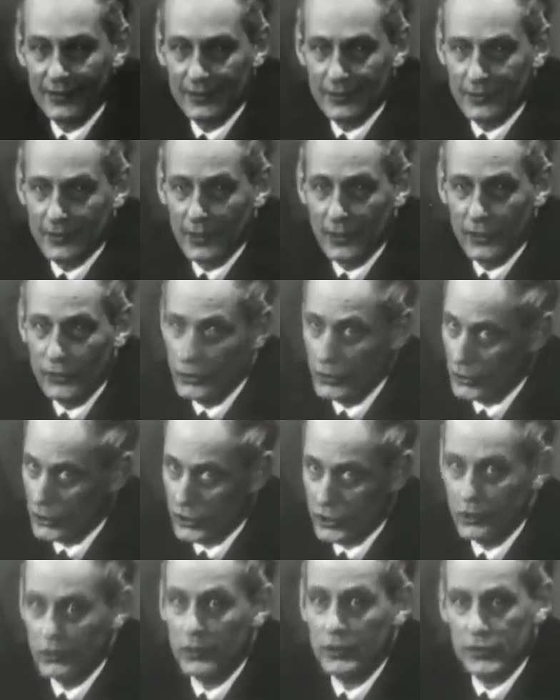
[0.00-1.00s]
uh, You're
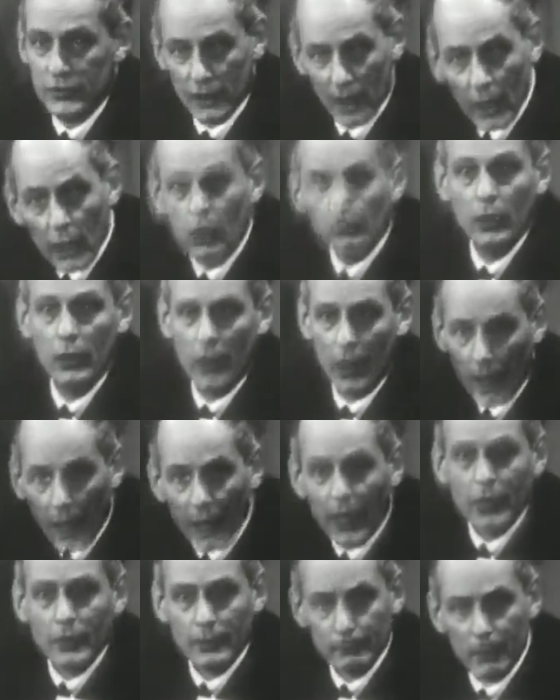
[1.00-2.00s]
sure would you
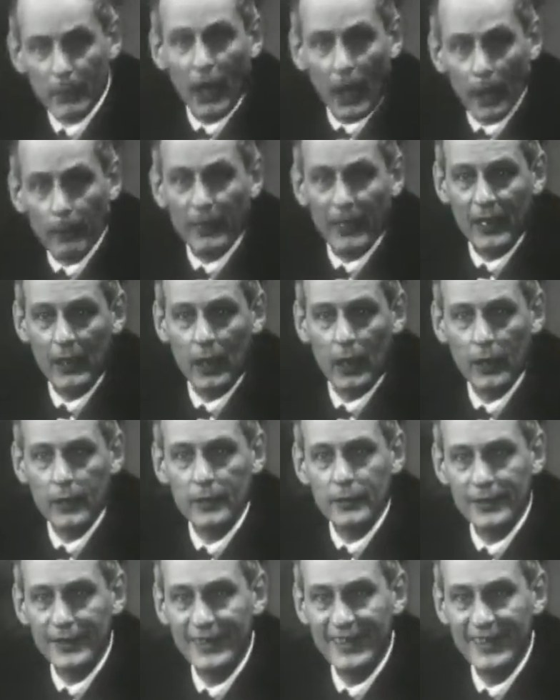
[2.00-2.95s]
fight? harping on it.